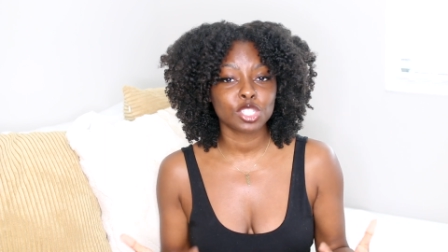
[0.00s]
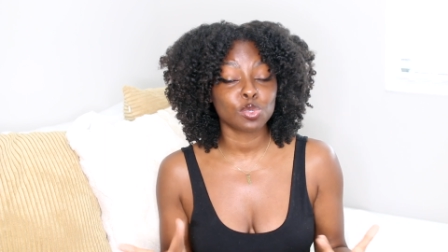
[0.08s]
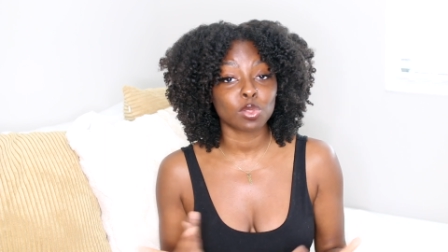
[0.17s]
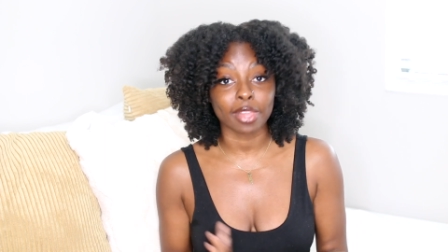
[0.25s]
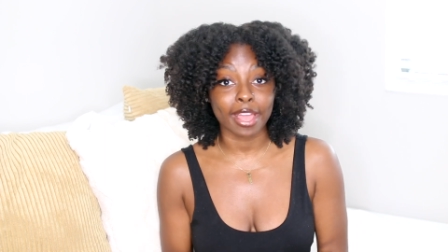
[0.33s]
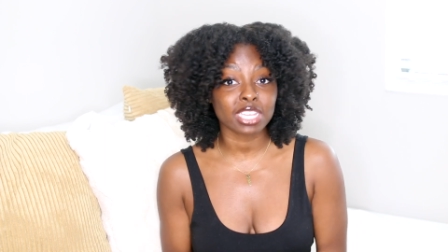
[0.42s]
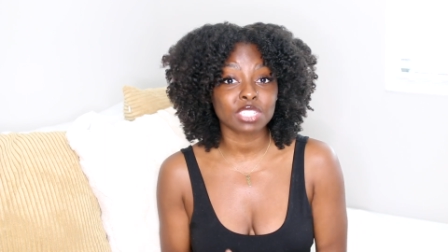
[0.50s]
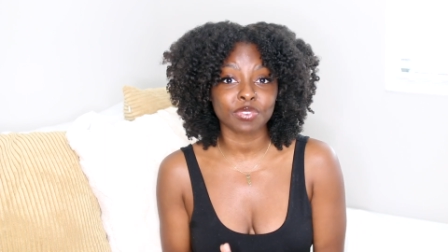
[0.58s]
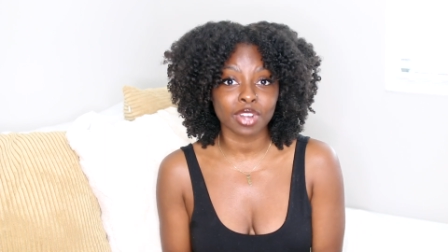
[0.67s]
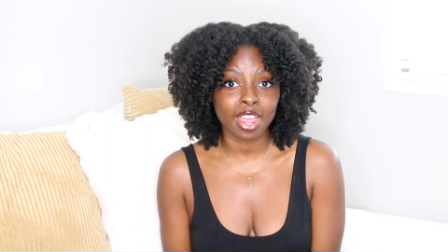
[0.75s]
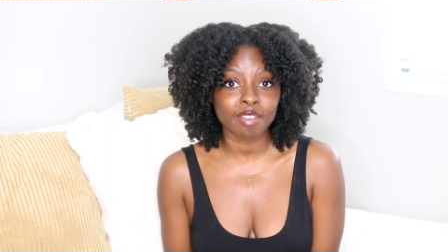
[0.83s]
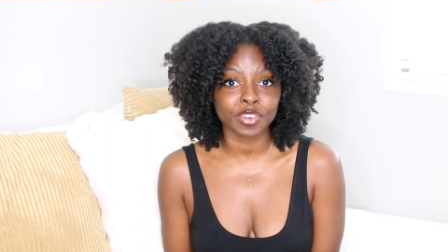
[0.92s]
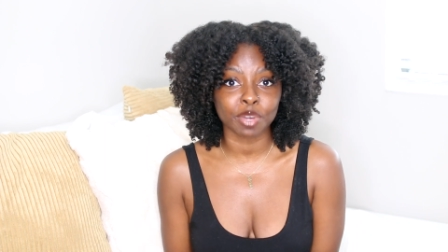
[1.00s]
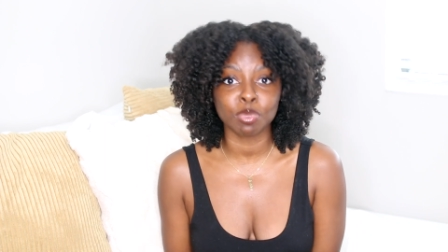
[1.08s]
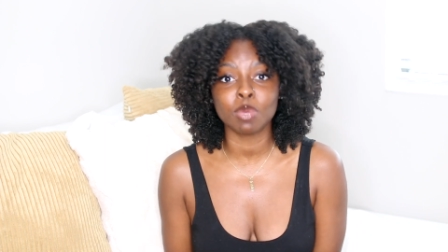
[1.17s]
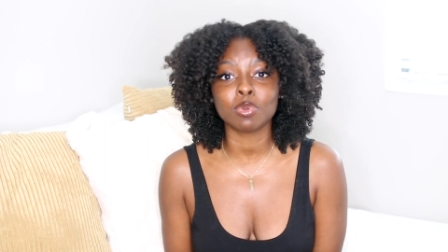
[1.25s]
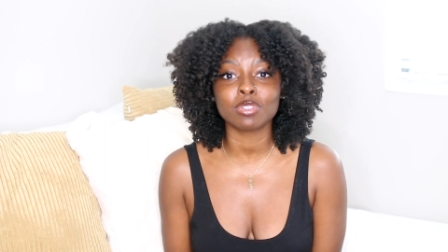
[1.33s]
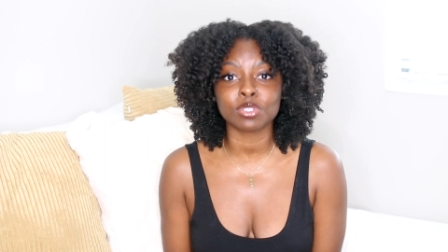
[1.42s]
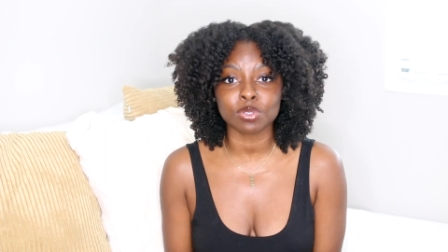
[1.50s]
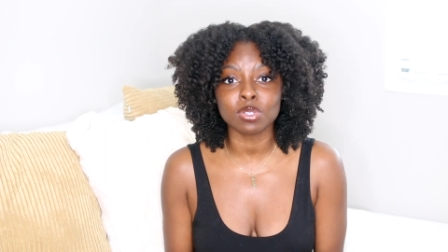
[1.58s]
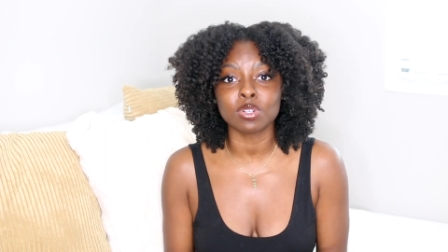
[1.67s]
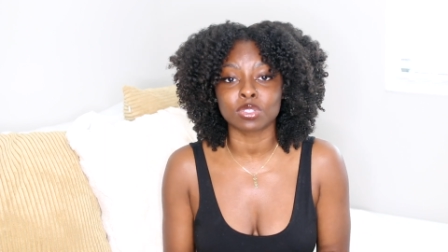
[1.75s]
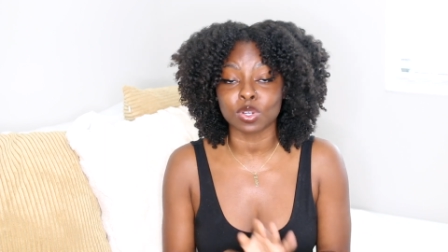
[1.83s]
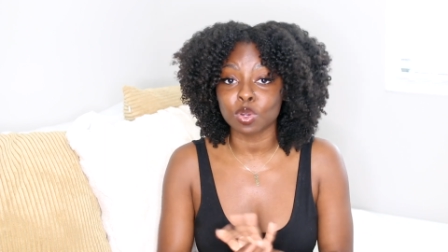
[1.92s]
to last forever. People
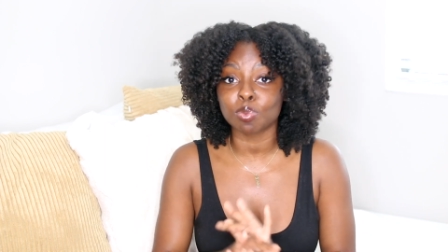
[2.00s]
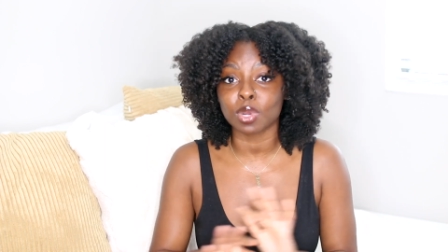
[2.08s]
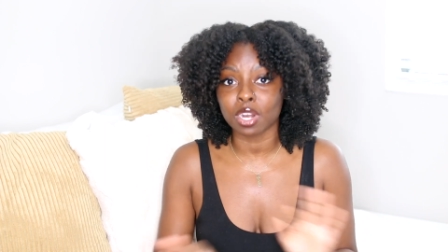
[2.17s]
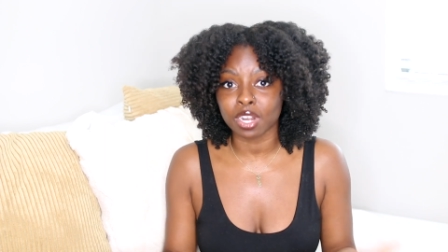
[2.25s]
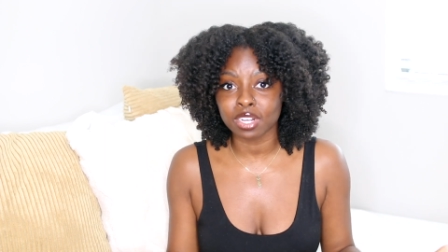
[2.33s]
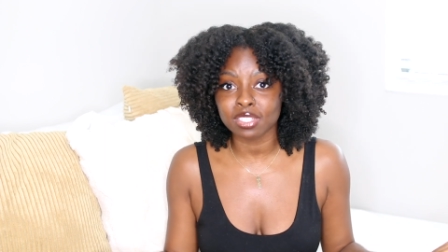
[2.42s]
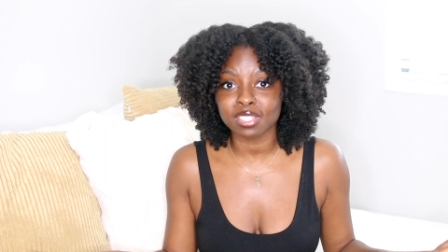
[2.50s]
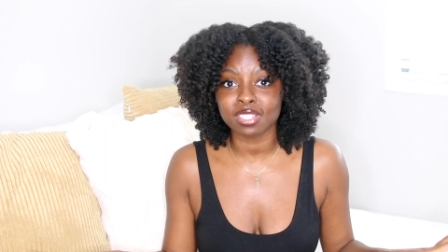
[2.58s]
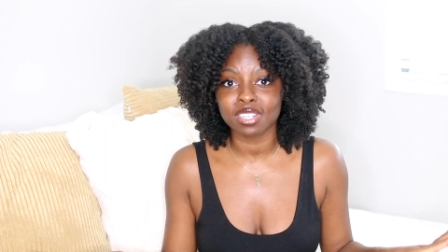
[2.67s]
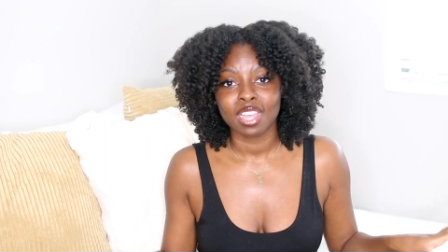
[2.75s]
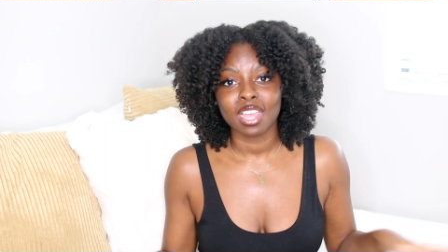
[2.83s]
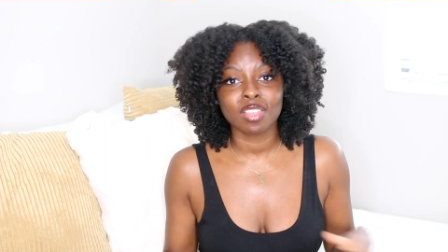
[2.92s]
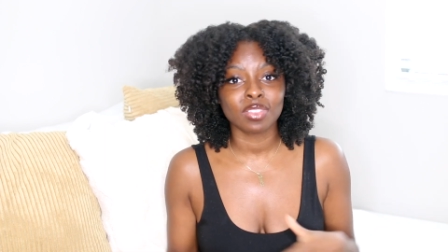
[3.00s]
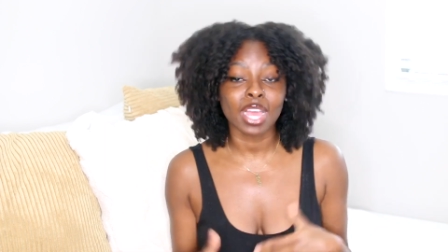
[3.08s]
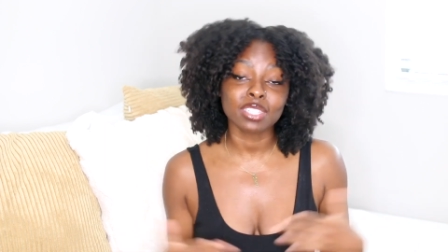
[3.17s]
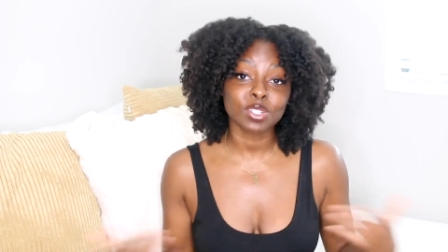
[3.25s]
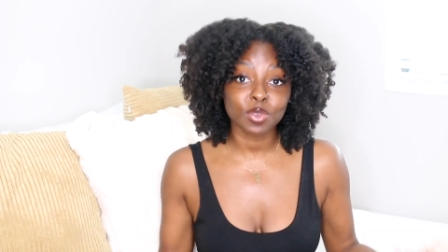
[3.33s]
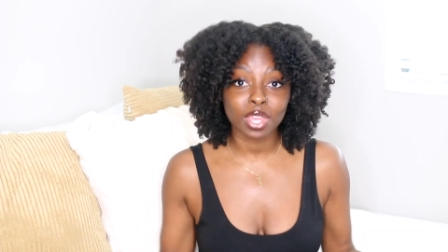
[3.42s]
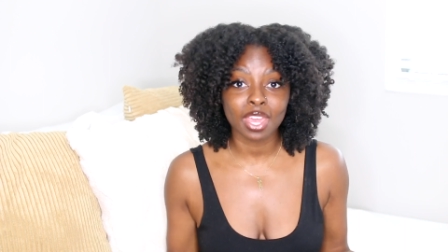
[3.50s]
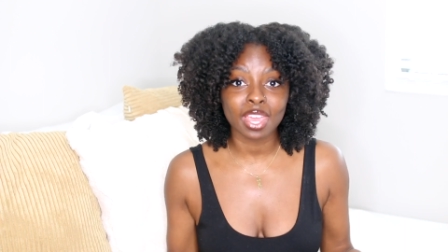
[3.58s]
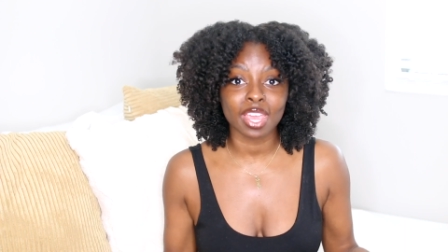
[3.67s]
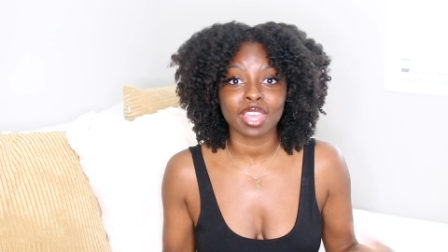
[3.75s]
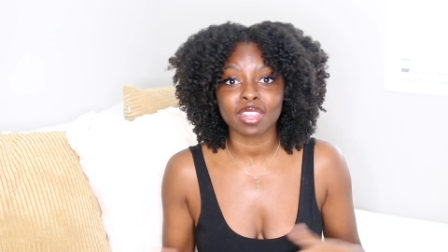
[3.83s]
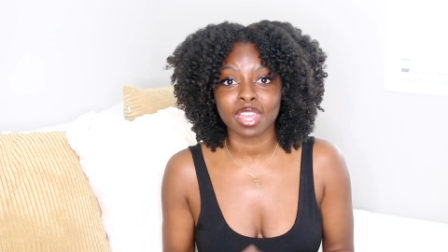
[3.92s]
do grow apart and that's okay.